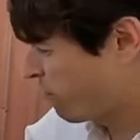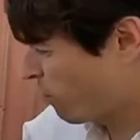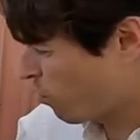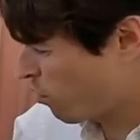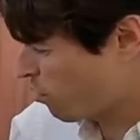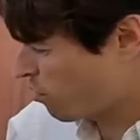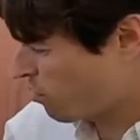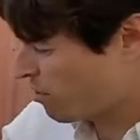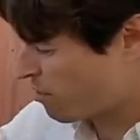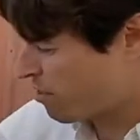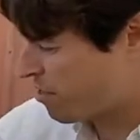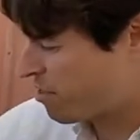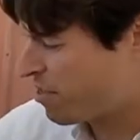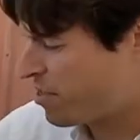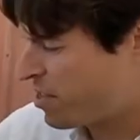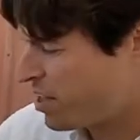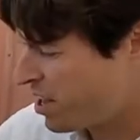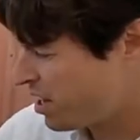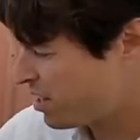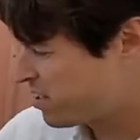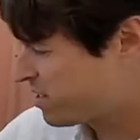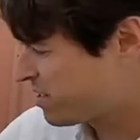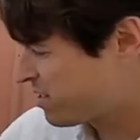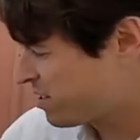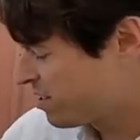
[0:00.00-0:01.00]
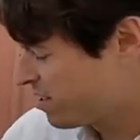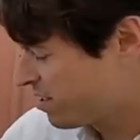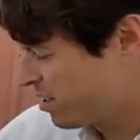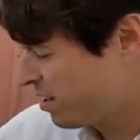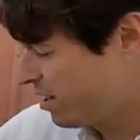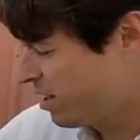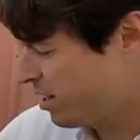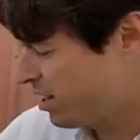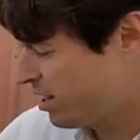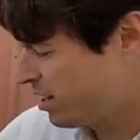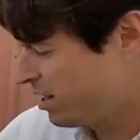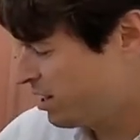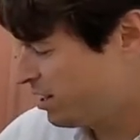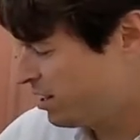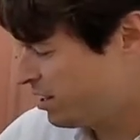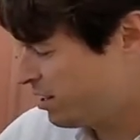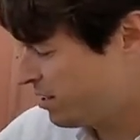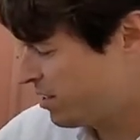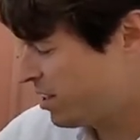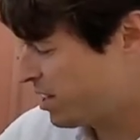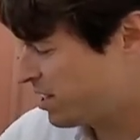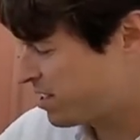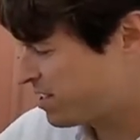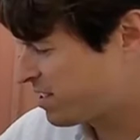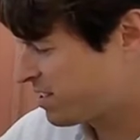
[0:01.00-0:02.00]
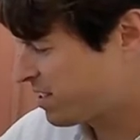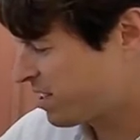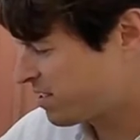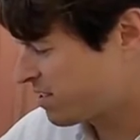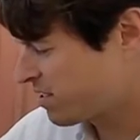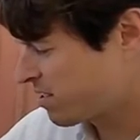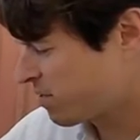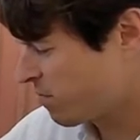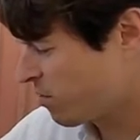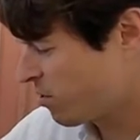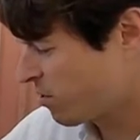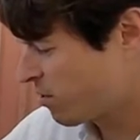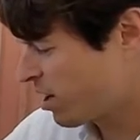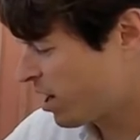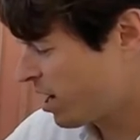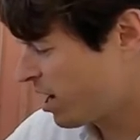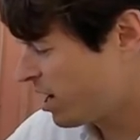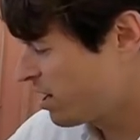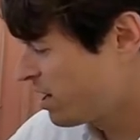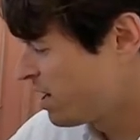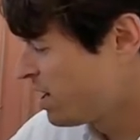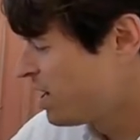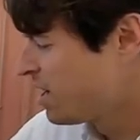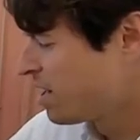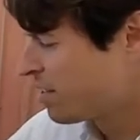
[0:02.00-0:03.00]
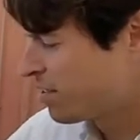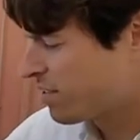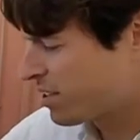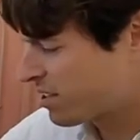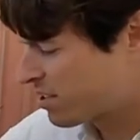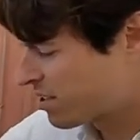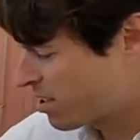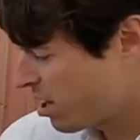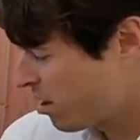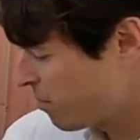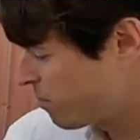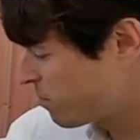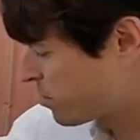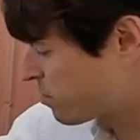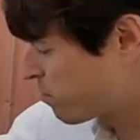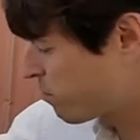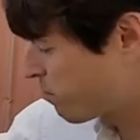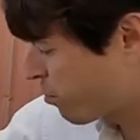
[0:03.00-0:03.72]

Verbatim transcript: for this, uh, this system, okay? This comes